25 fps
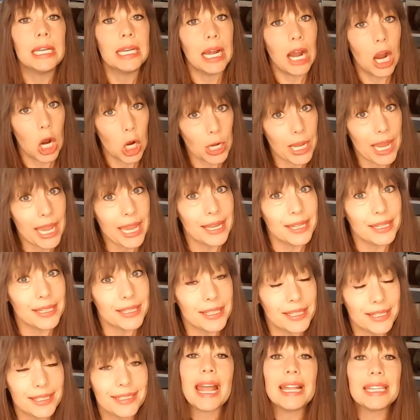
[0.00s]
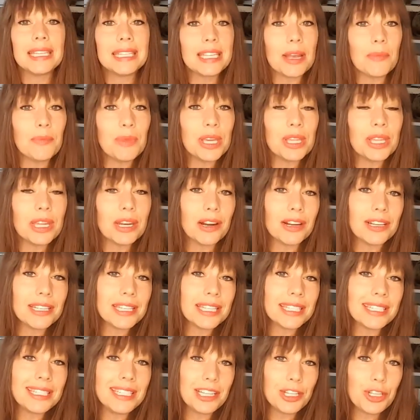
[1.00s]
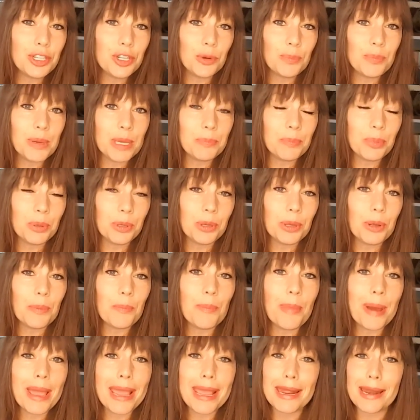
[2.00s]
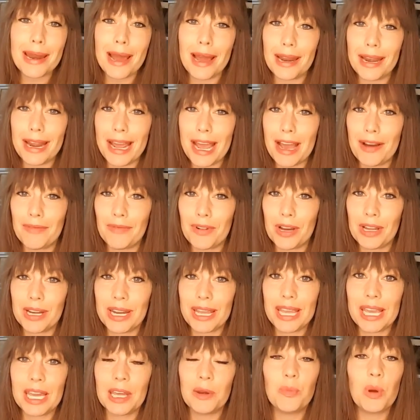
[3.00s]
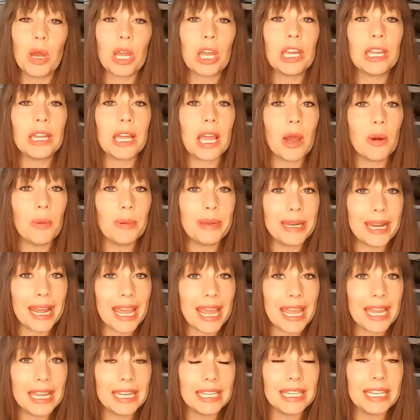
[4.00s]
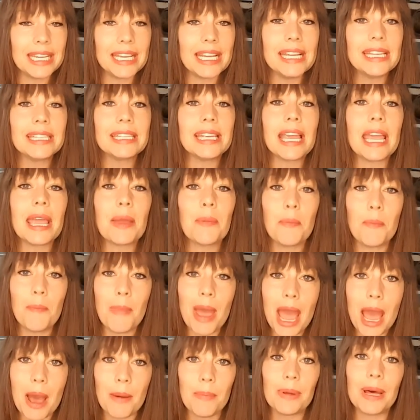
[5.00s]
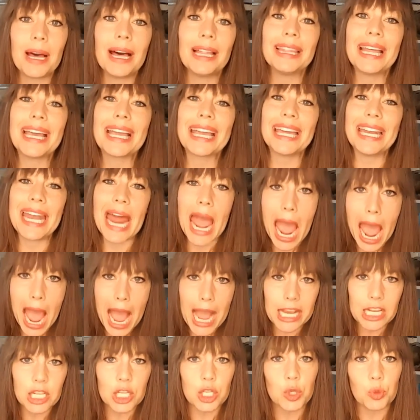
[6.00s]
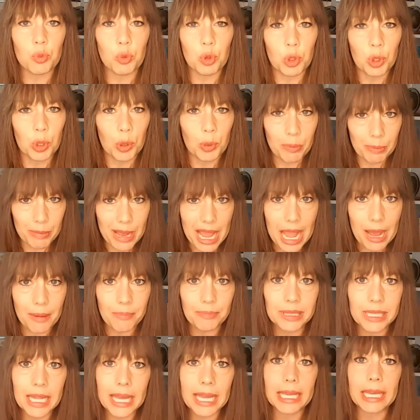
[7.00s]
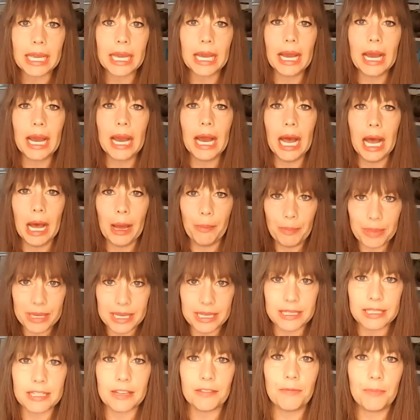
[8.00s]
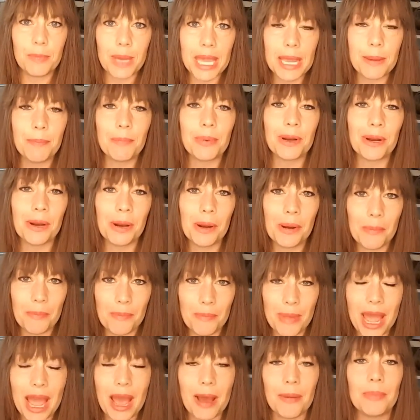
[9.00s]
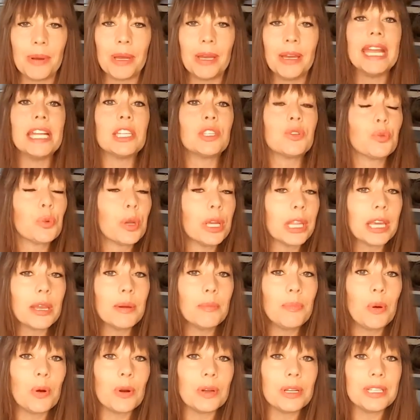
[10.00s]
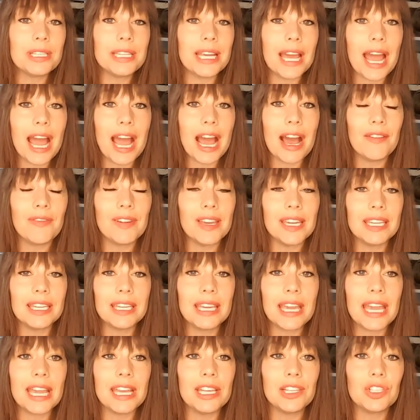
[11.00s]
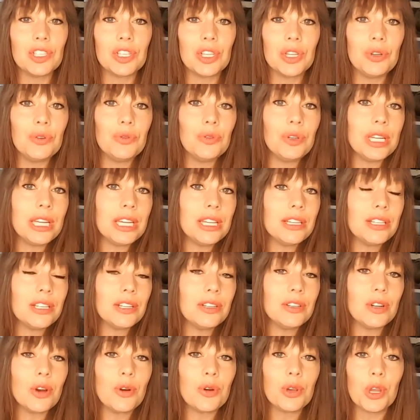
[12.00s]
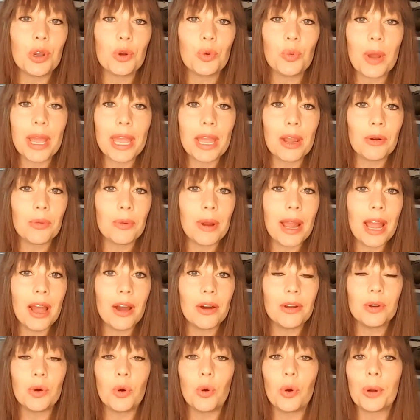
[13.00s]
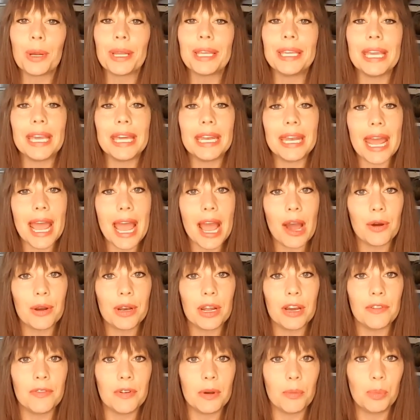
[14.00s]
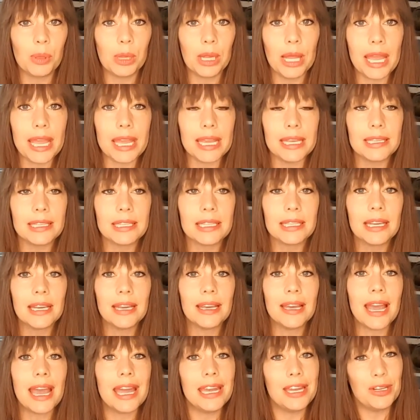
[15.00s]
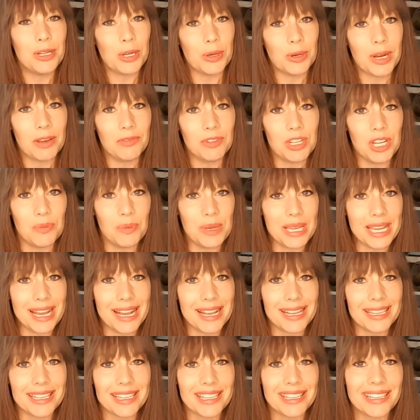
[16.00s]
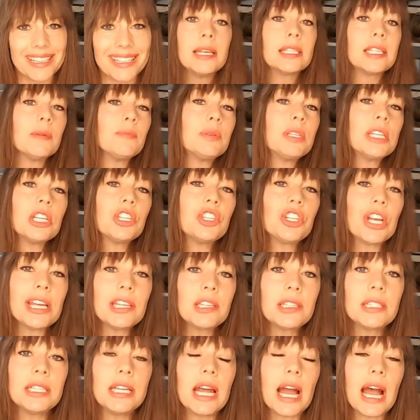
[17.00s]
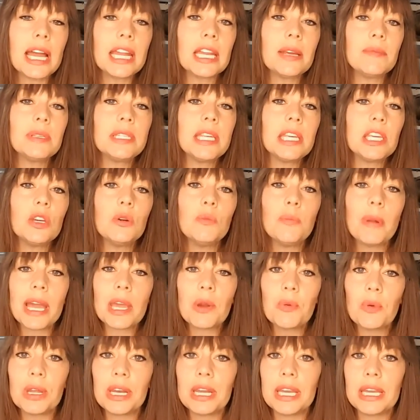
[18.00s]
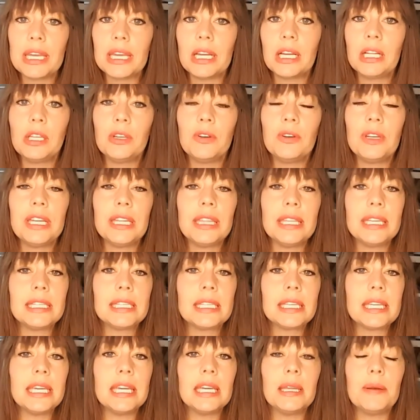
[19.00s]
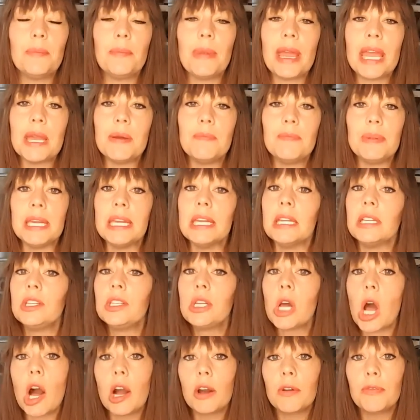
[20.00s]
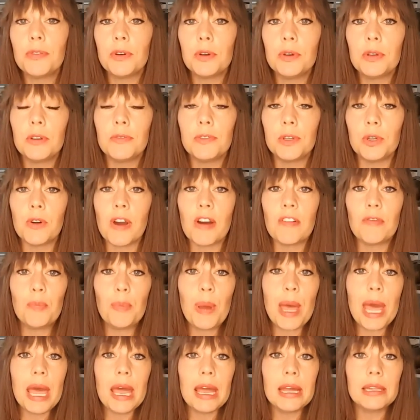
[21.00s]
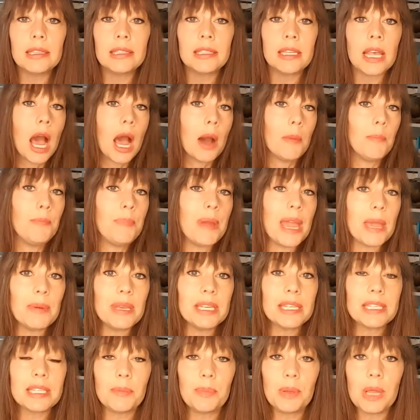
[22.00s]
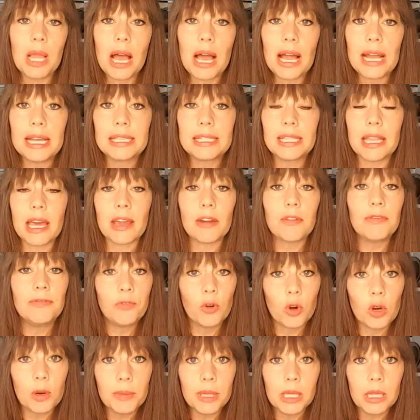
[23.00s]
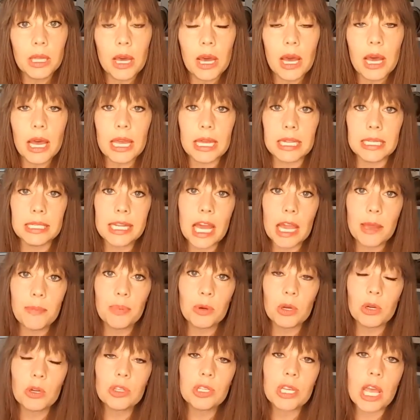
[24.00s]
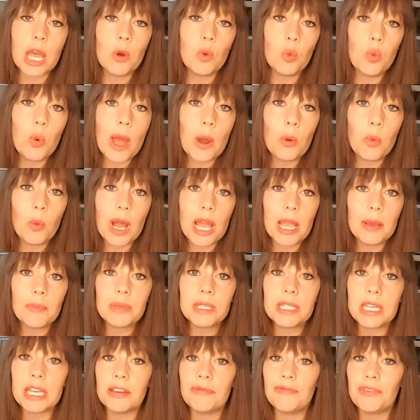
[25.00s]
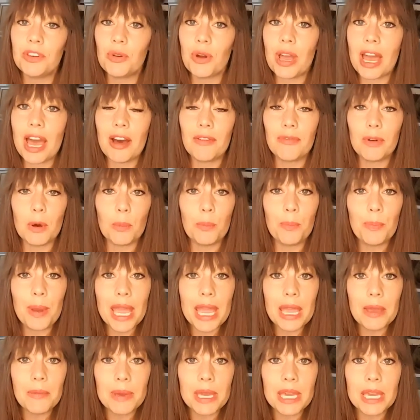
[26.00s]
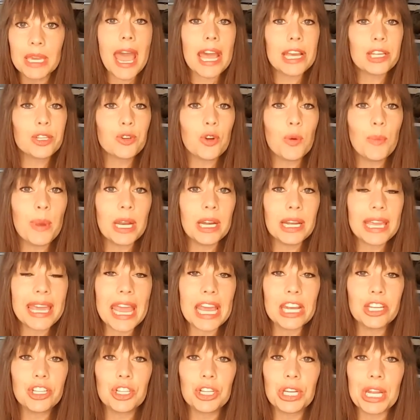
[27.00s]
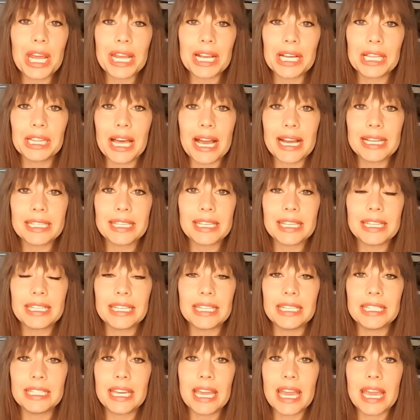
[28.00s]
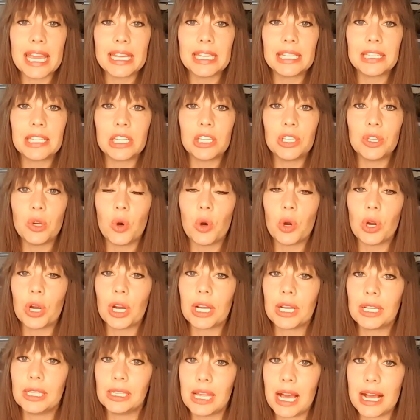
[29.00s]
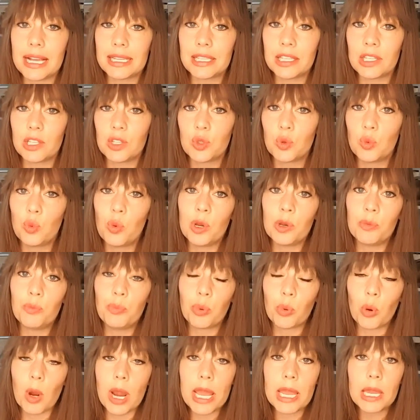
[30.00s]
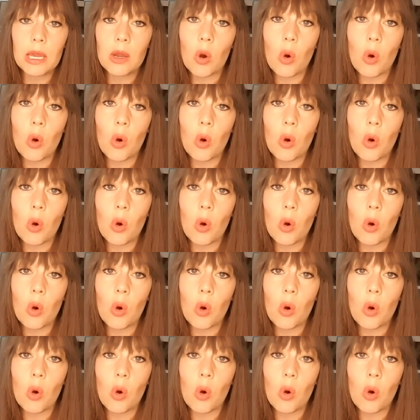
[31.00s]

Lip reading: are cans. And something that us digital people may not have on hand but can come in handy is a map, like an actual map, like a piece of paper map. It's really important to have in case you need to know your way around or get out of a place and you don't have GPS. Some suggested items that you might want to include in this kit may be dog food if you have pets, baby supplies like formula and diapers and wet wipes if you have a baby, extra medication and glasses in case your glasses would break